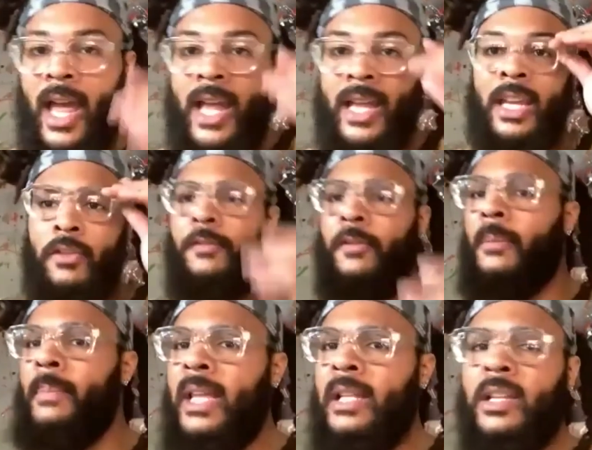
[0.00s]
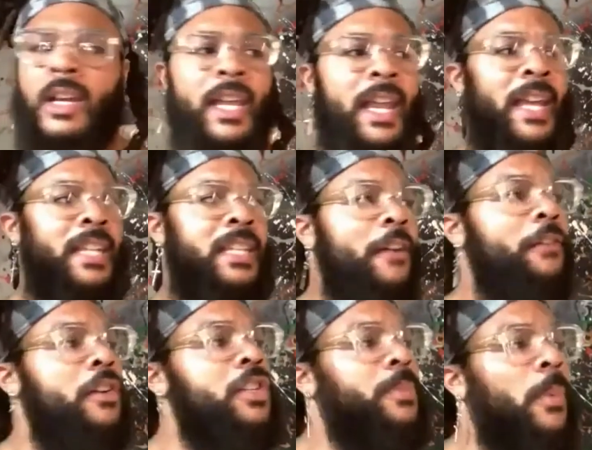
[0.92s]
even for me, looking at a
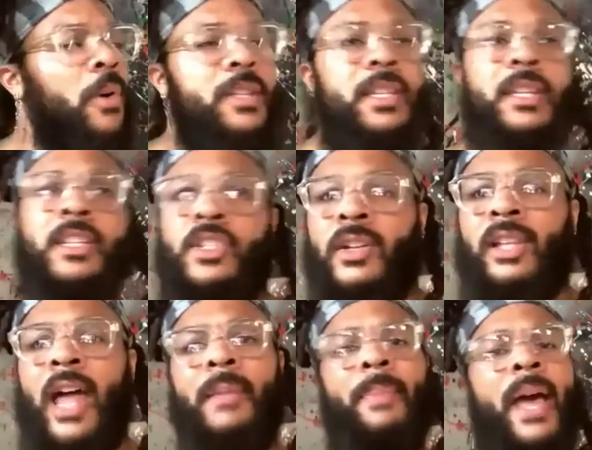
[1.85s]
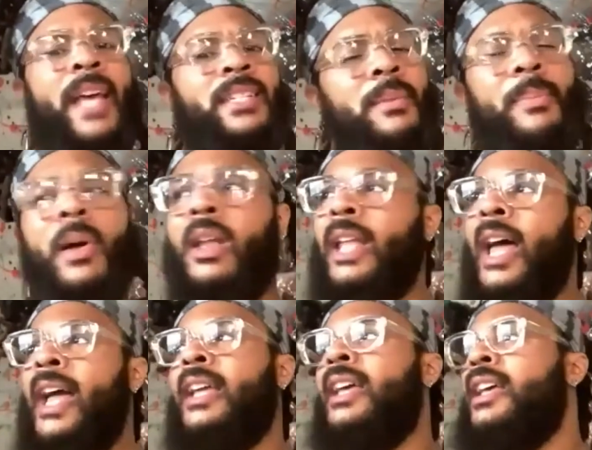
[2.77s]
different sports industry like basketball,
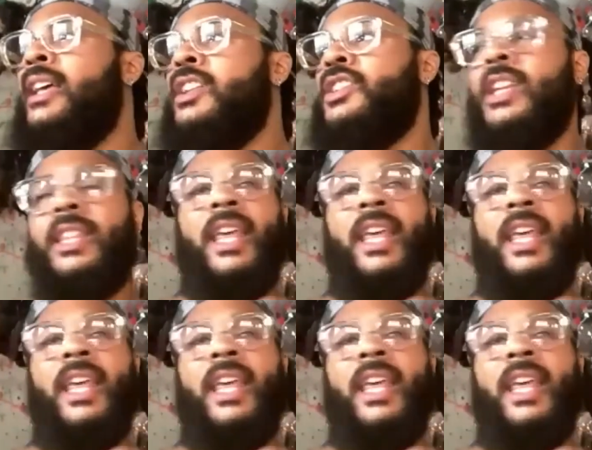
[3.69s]
like shit that